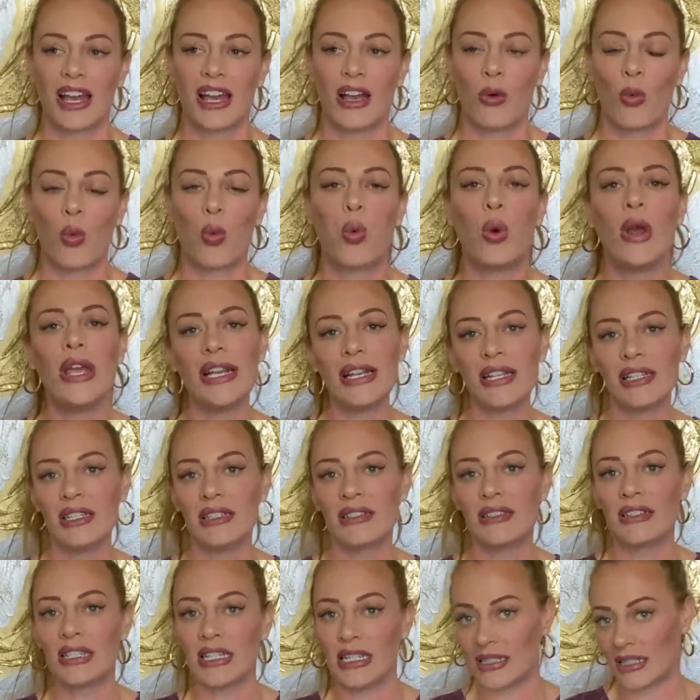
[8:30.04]

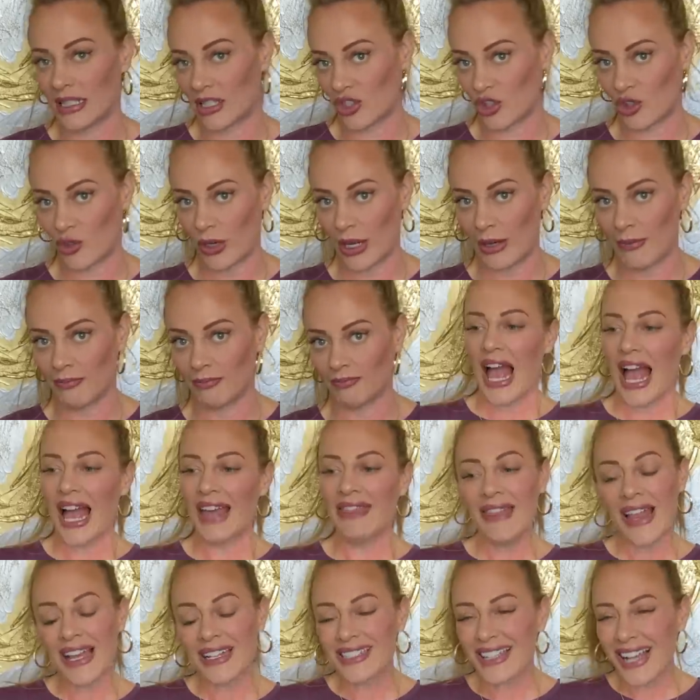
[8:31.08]
Weakness is extreme. And
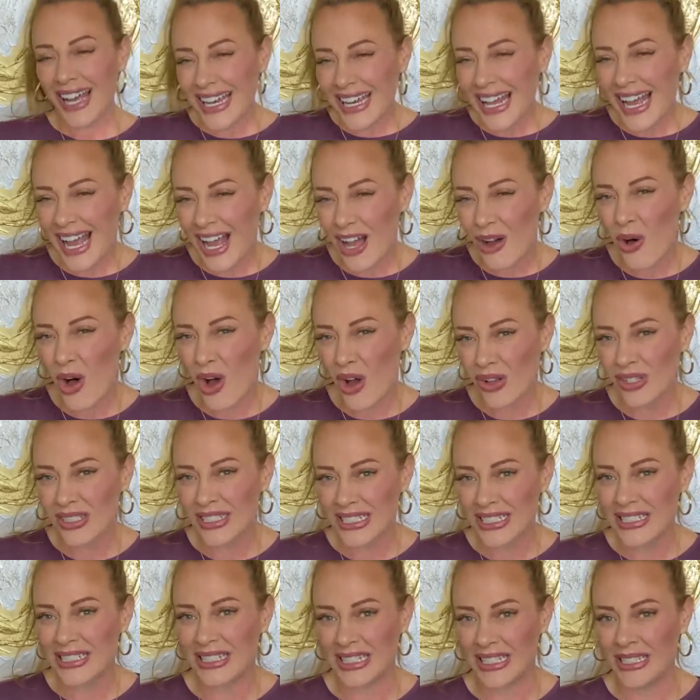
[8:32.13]
that's kind of how
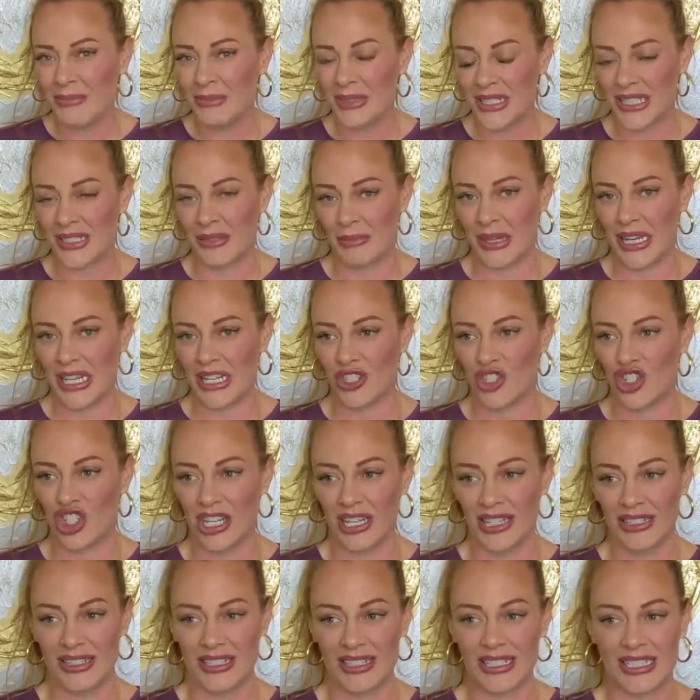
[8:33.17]
Halsey seems to me.
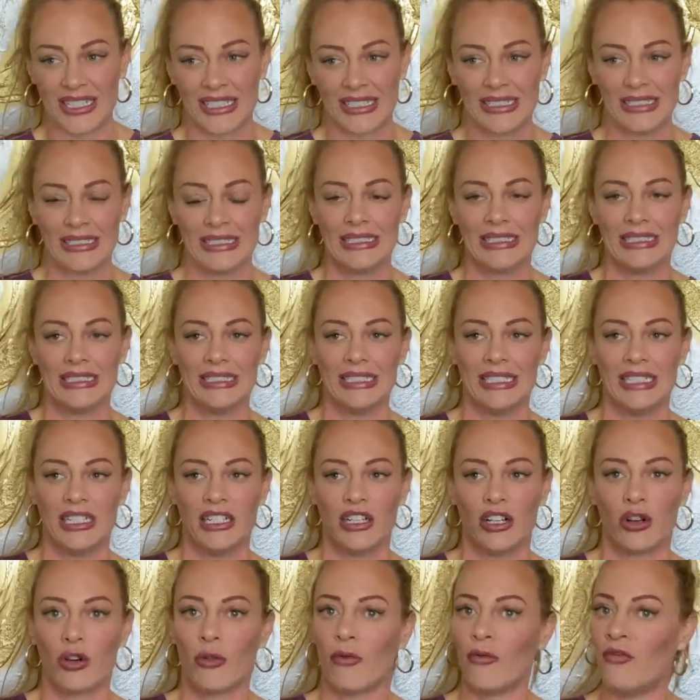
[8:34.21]
Just
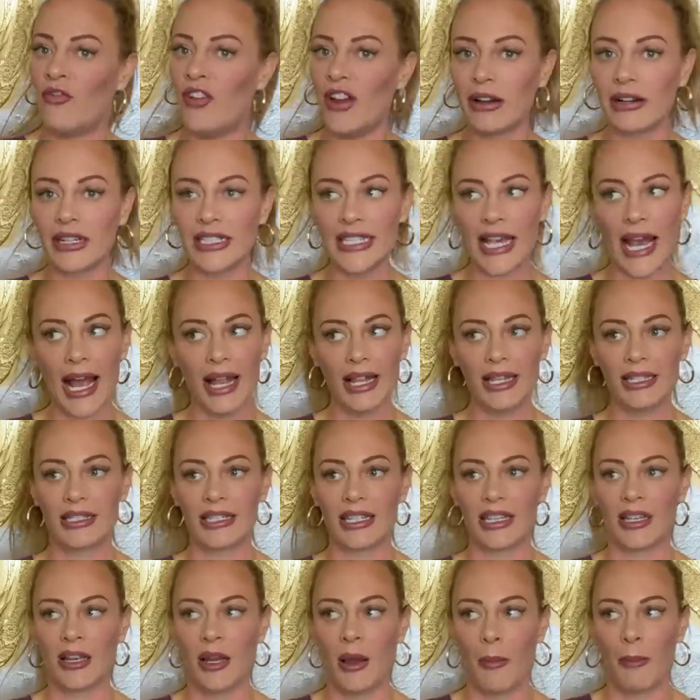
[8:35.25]
very
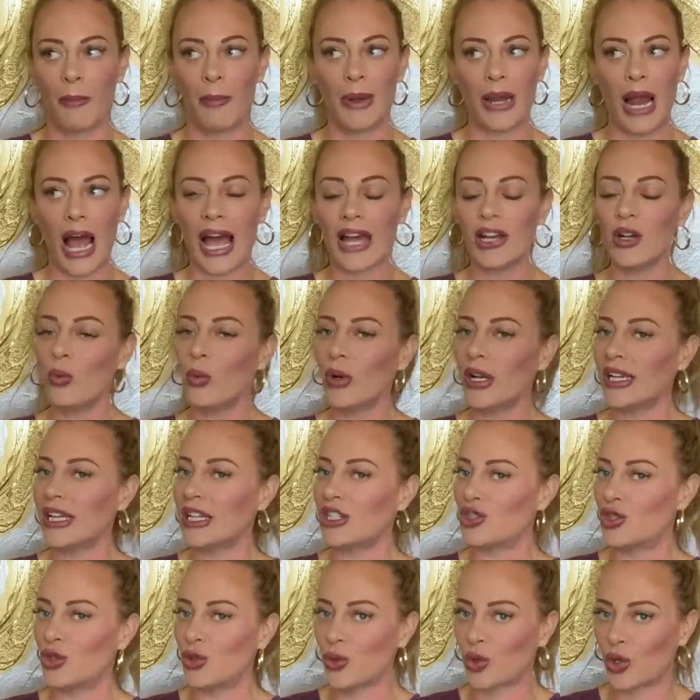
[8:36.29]
talented, but I don't want to
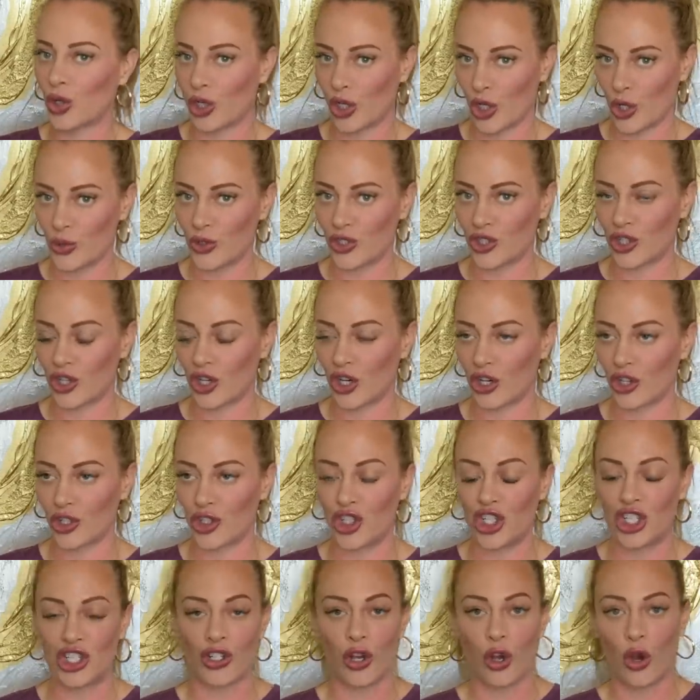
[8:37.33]
get too close to her.
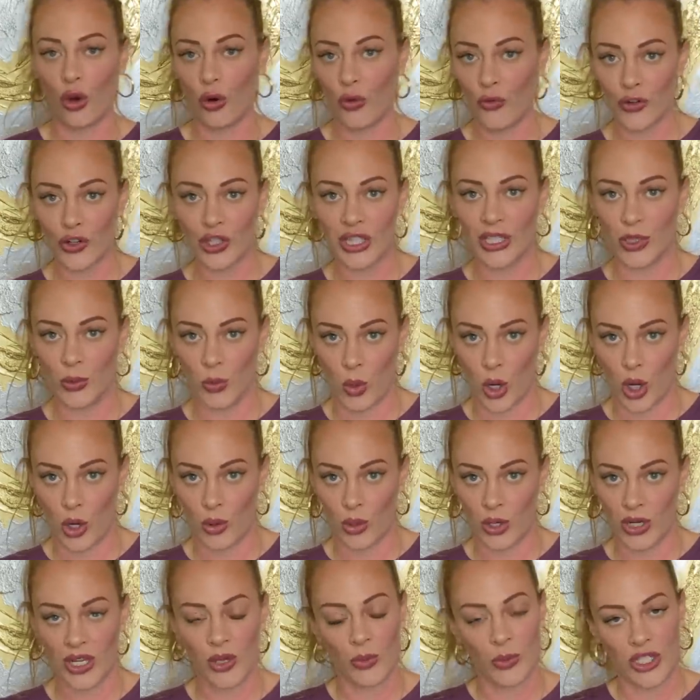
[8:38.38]
She's overly
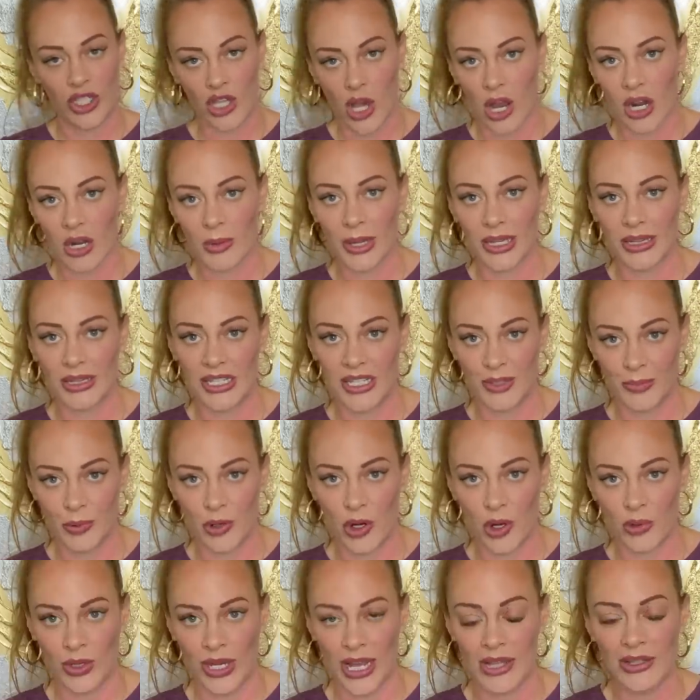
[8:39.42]
woke. Can we talk about these
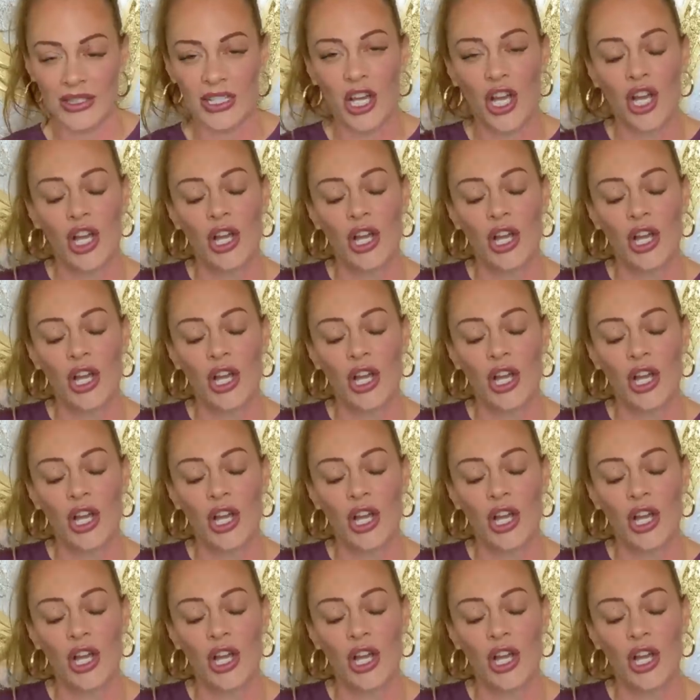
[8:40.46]
pronouns?